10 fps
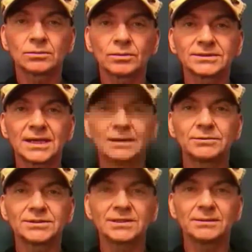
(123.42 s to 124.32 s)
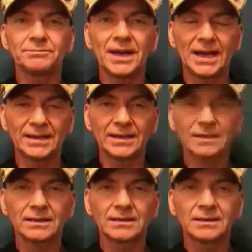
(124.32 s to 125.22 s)
was I was in a
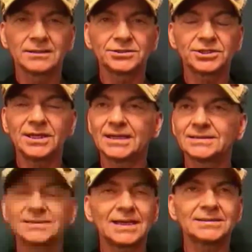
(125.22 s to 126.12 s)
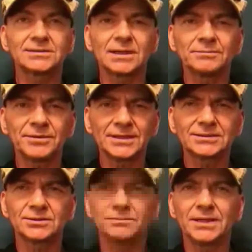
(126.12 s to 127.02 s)
panic. She had said
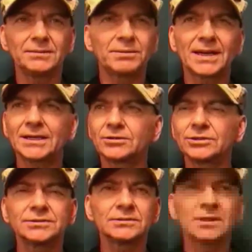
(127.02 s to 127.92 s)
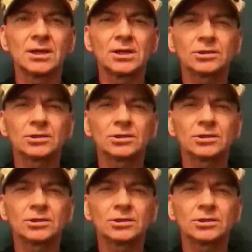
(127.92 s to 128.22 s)
something to me, but I couldn't